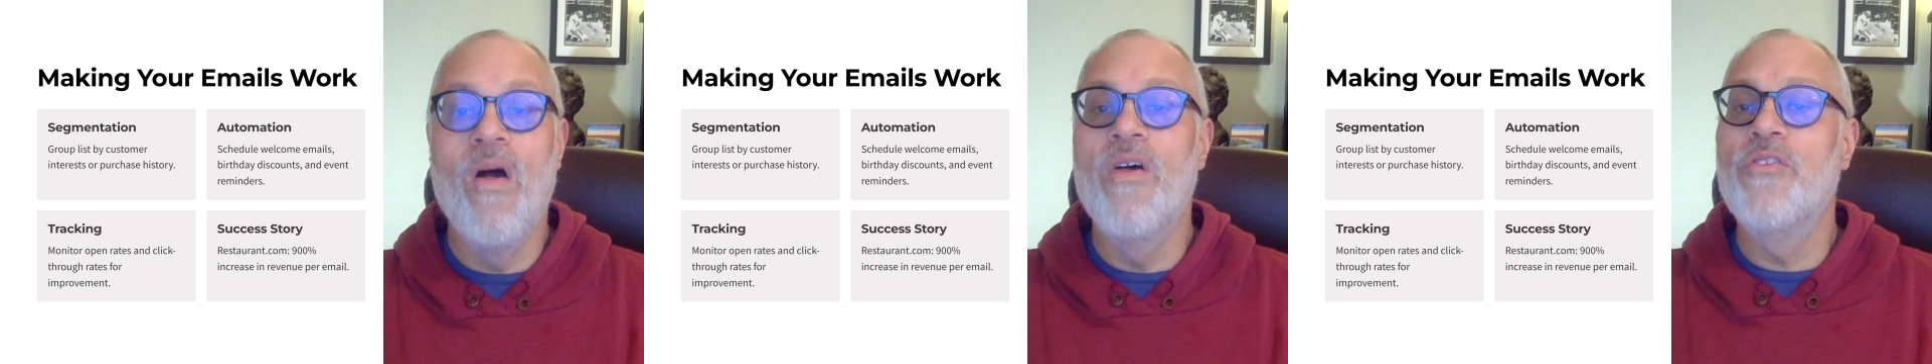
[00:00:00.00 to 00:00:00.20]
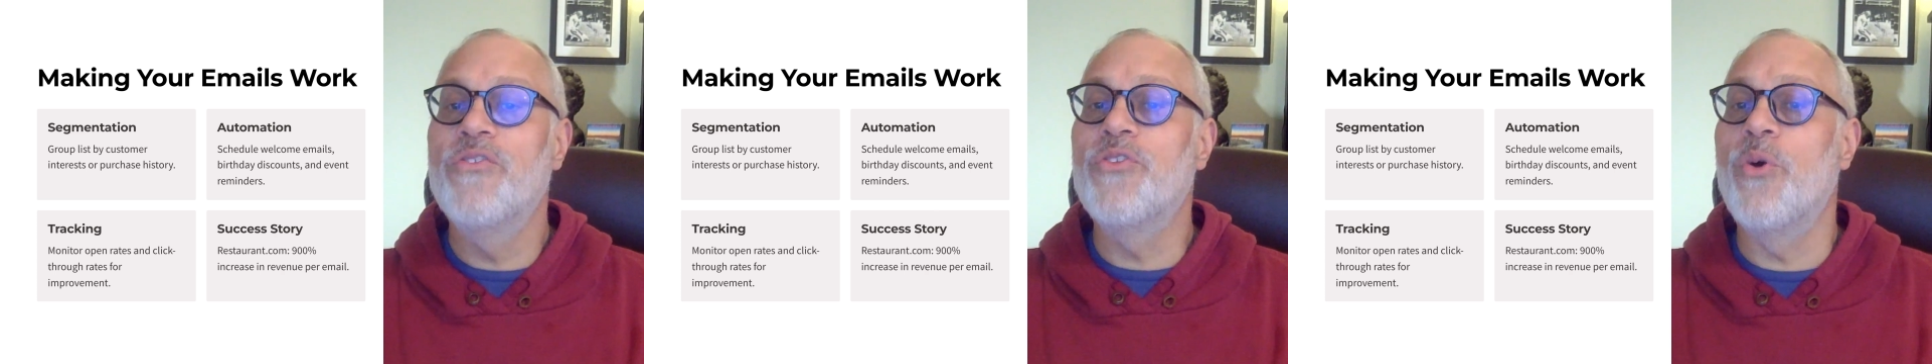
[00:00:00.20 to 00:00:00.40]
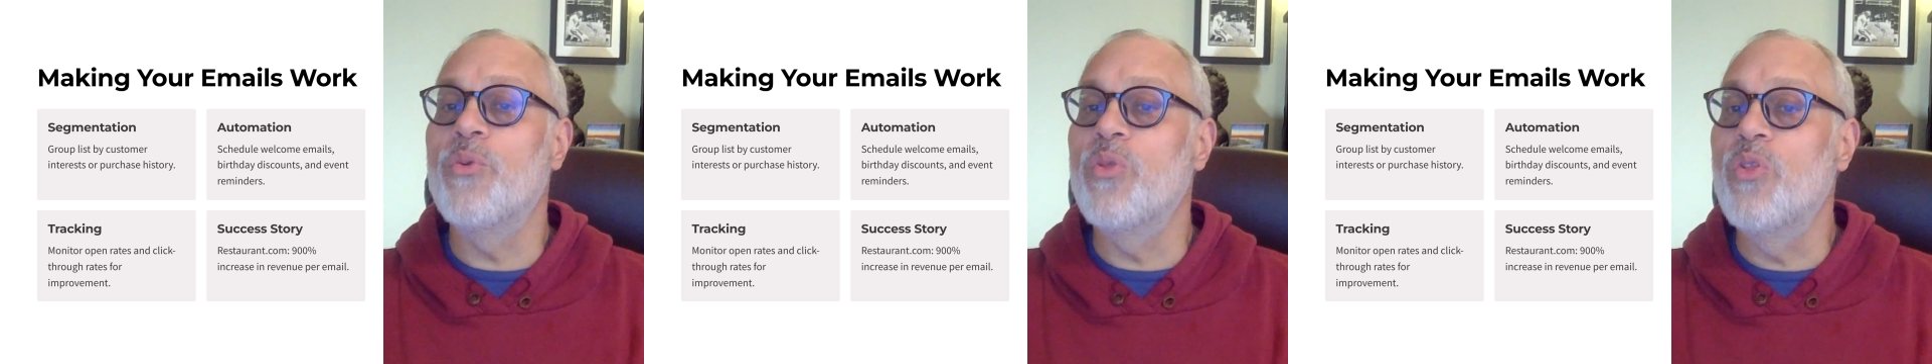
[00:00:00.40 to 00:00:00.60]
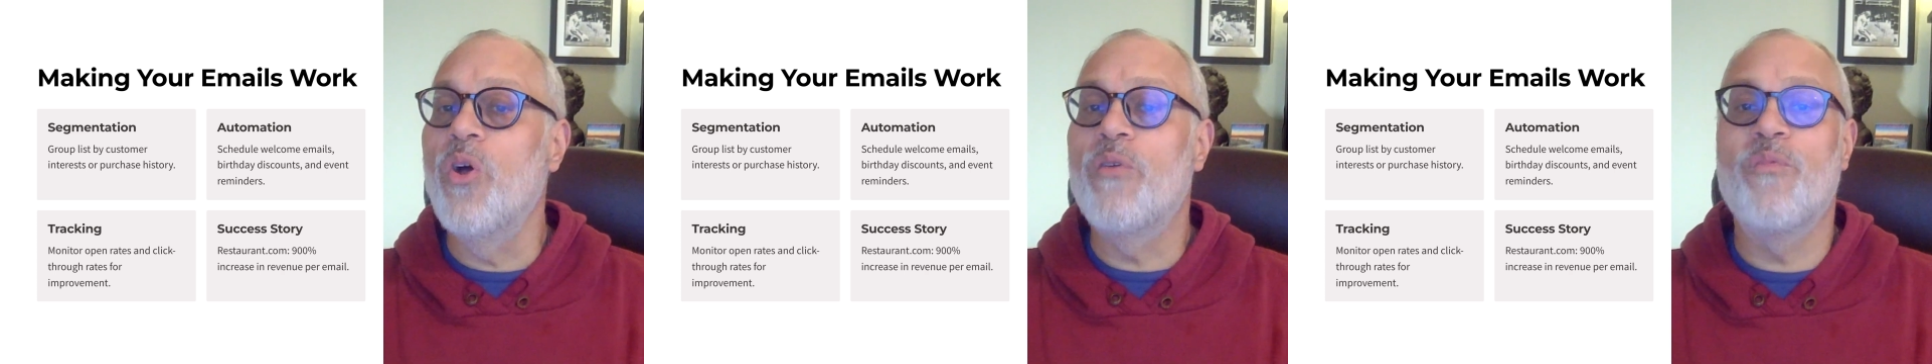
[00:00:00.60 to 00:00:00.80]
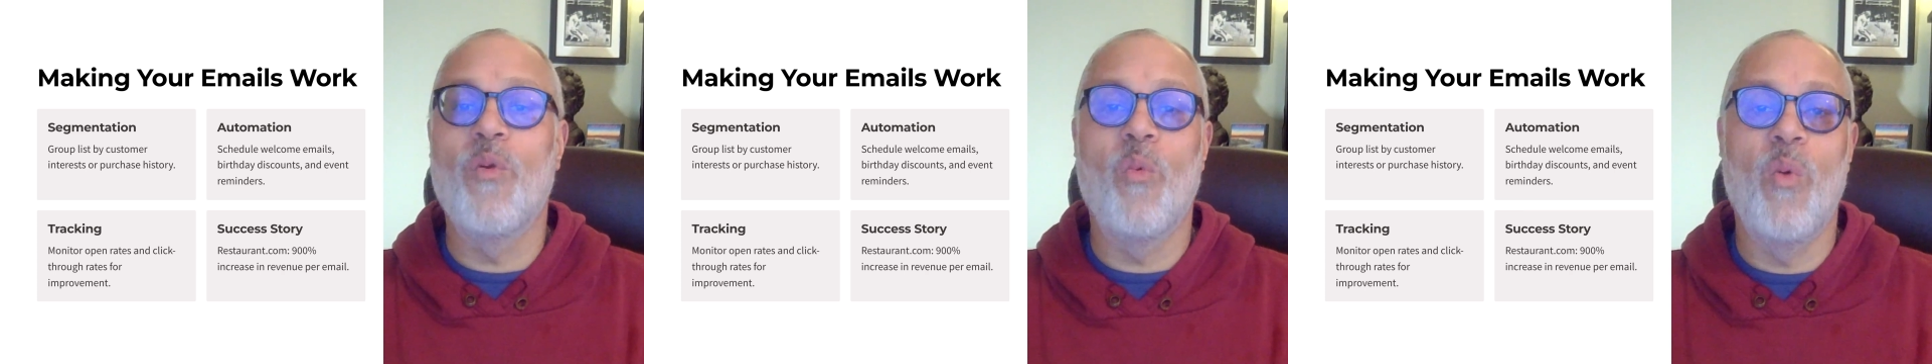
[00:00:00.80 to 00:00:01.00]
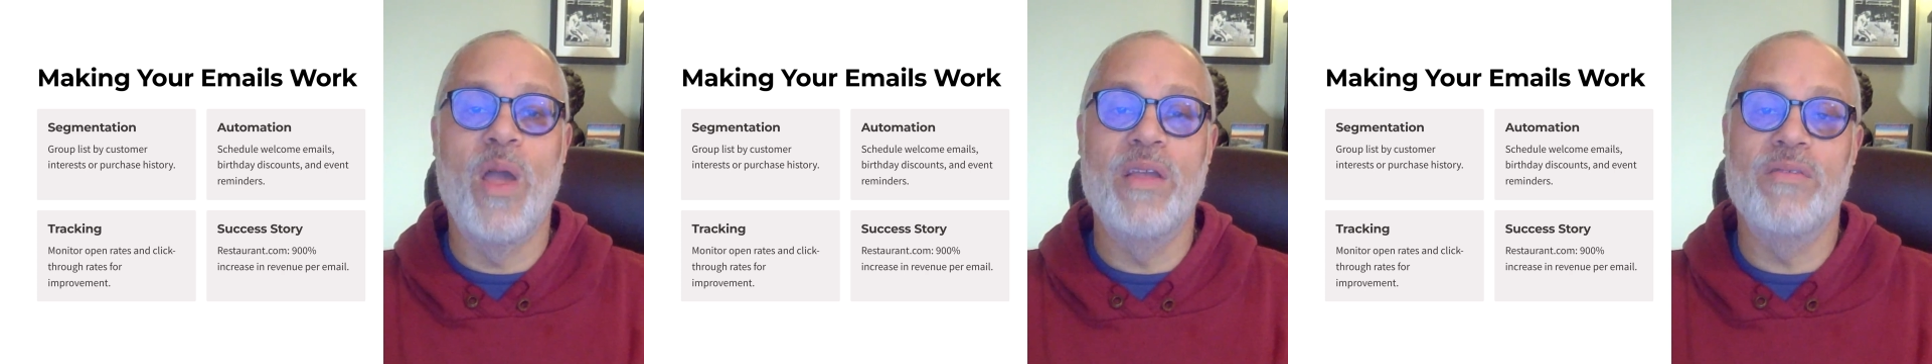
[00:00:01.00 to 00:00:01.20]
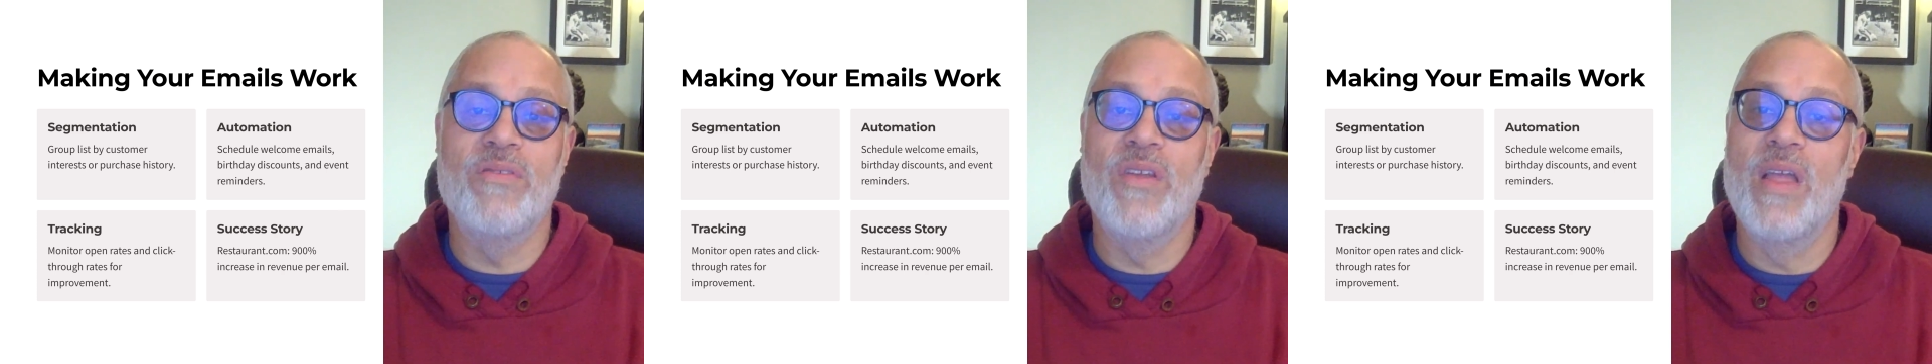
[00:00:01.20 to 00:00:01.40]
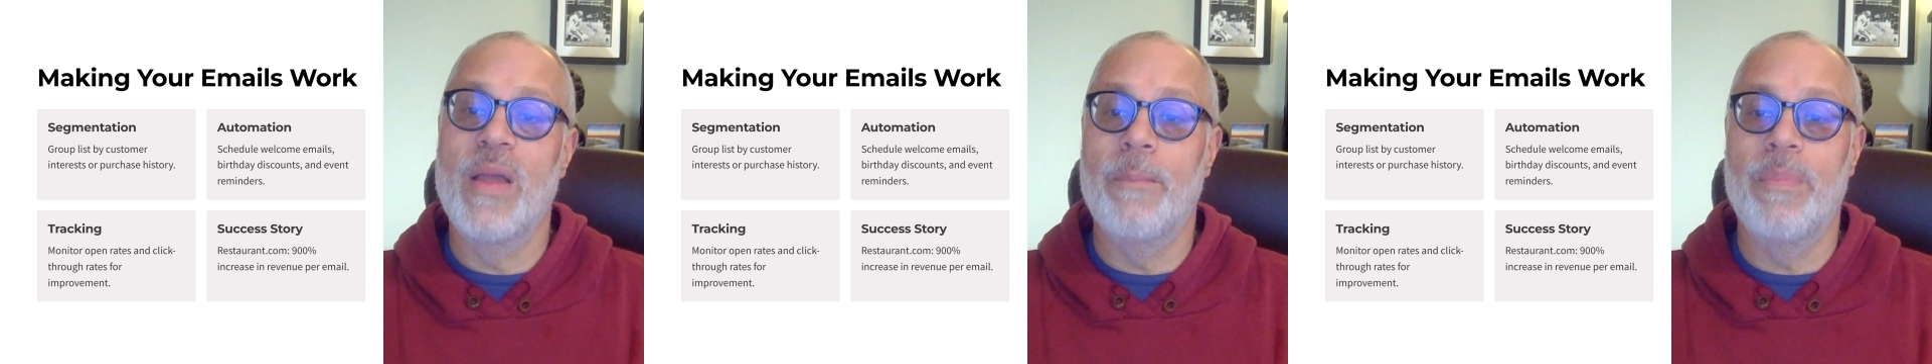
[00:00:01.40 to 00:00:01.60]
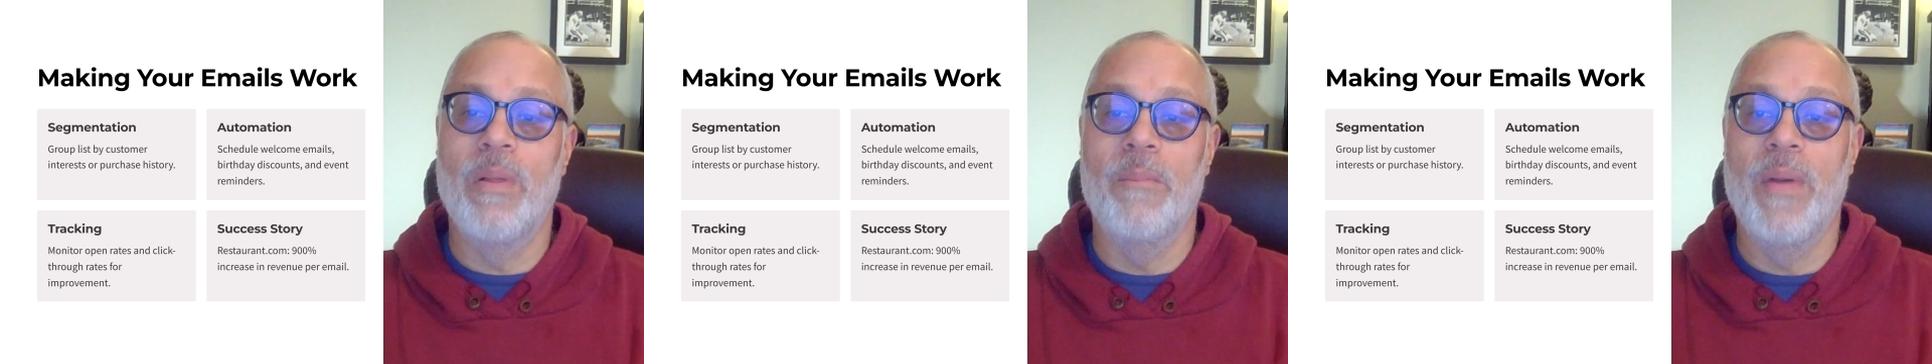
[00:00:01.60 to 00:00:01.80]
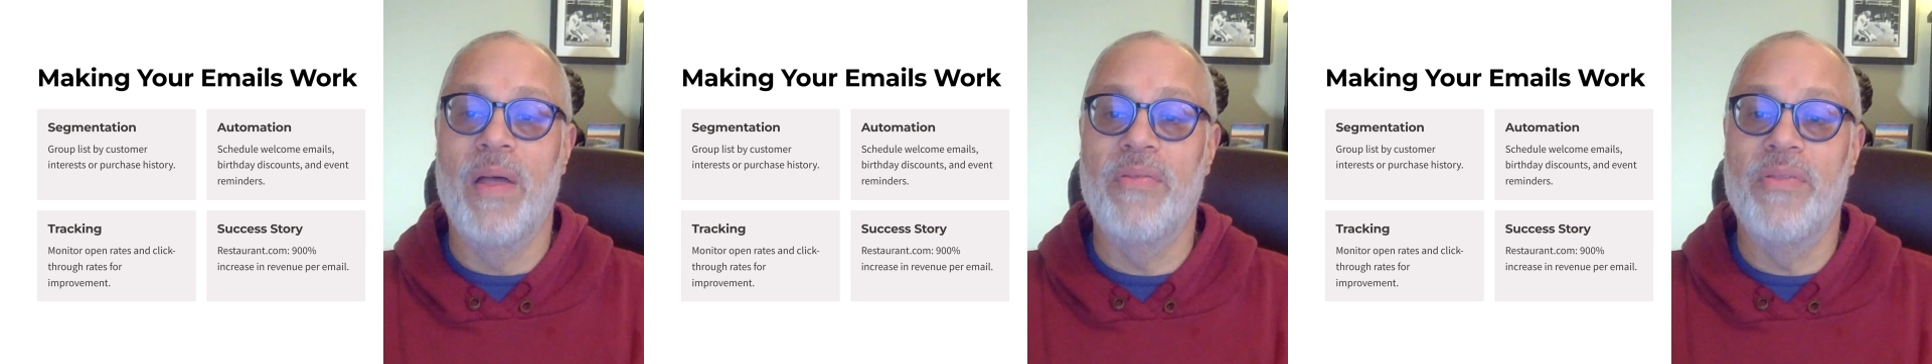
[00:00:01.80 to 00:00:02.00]
So look for ways to
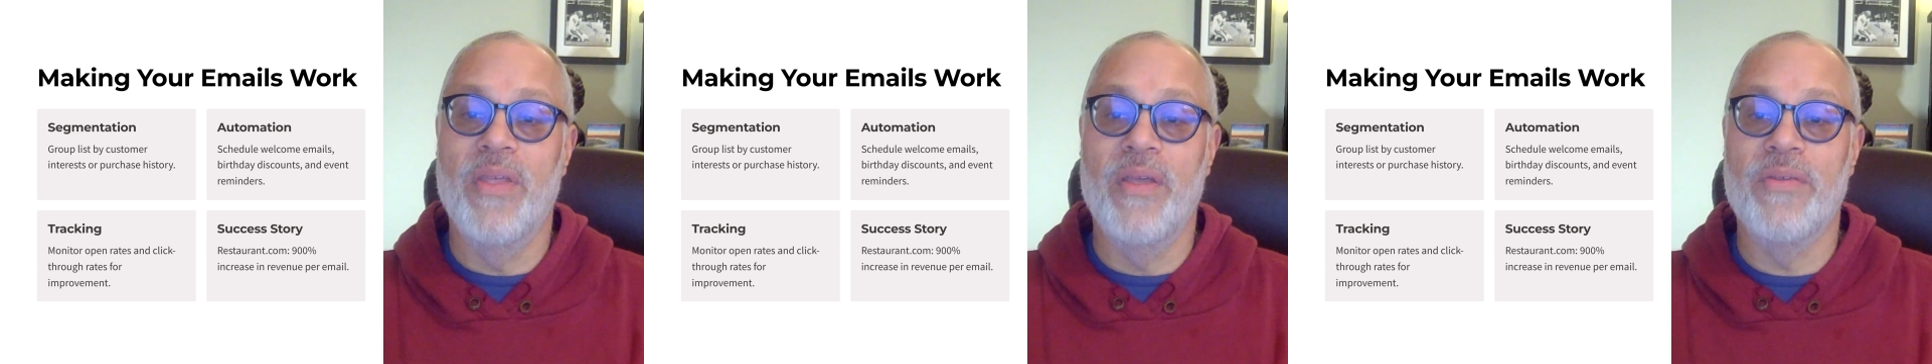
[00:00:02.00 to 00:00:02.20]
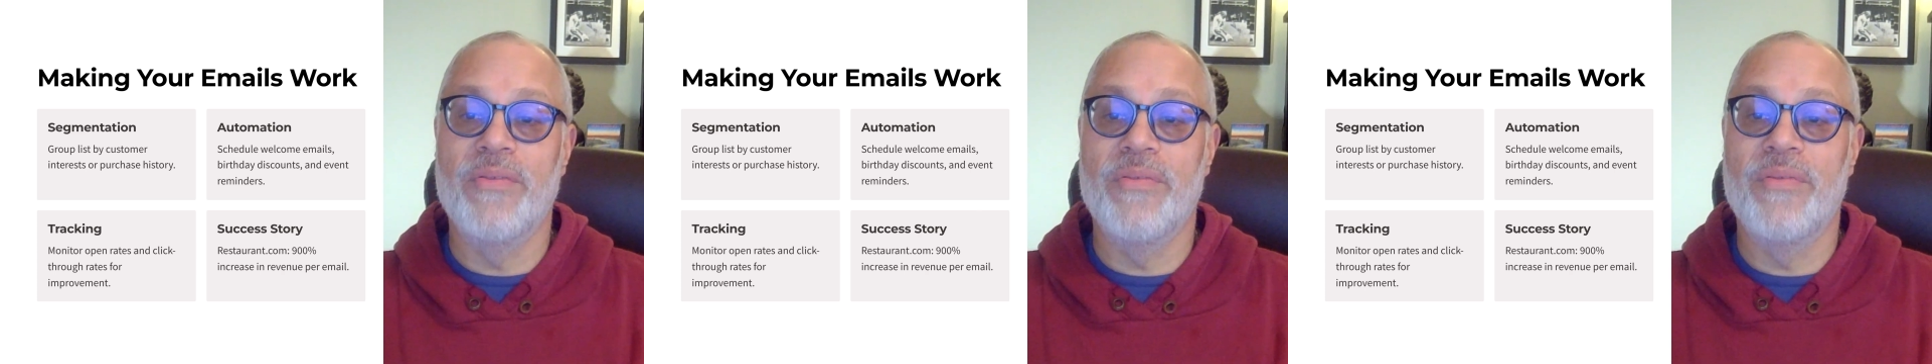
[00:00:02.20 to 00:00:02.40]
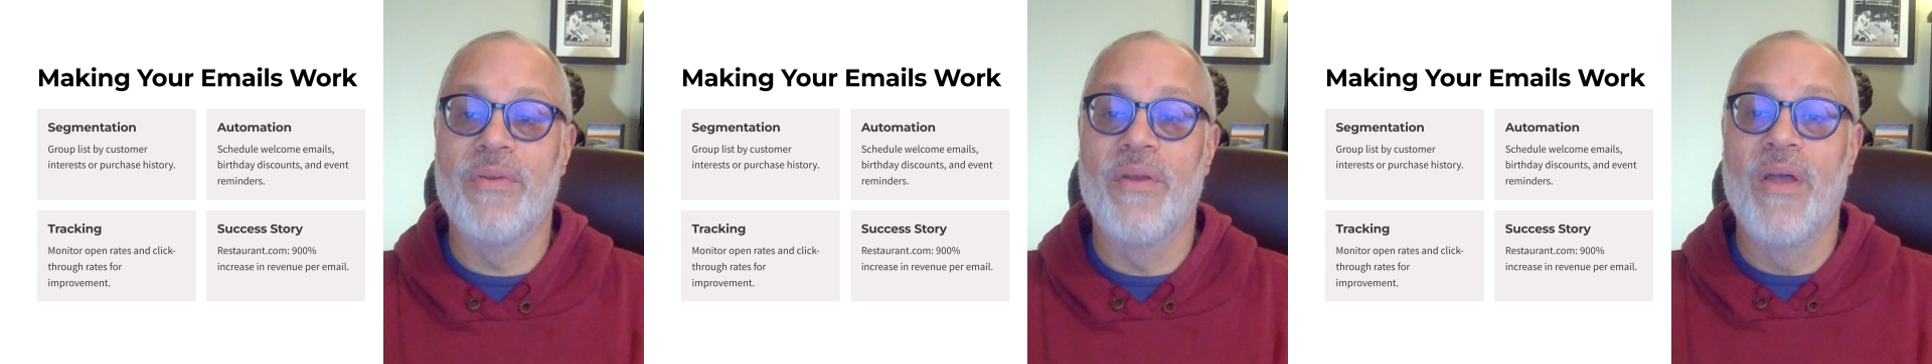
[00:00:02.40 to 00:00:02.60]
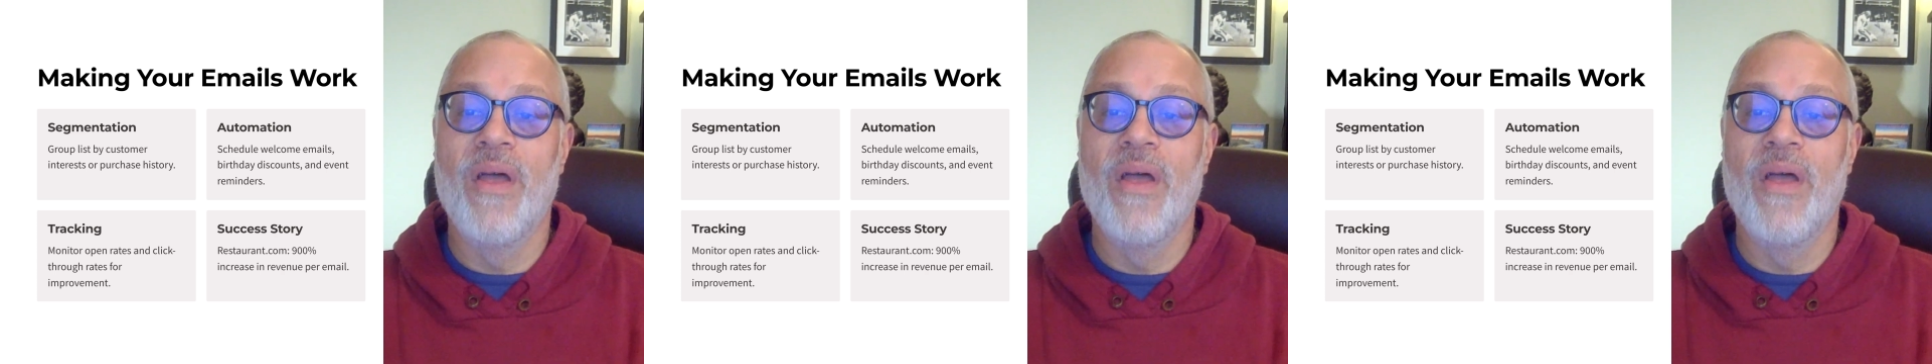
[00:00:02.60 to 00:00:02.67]
implement this.